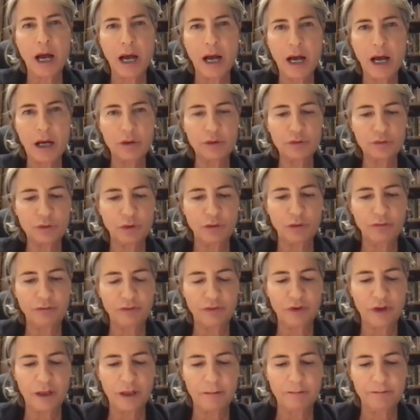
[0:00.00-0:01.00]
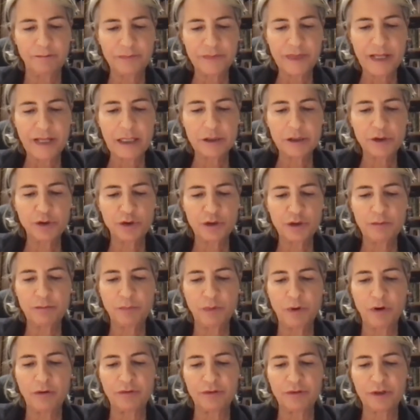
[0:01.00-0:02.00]
out of extreme
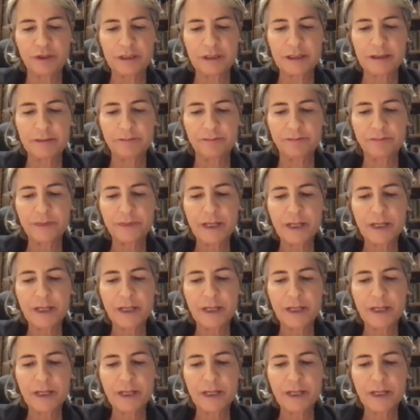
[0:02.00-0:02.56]
poverty.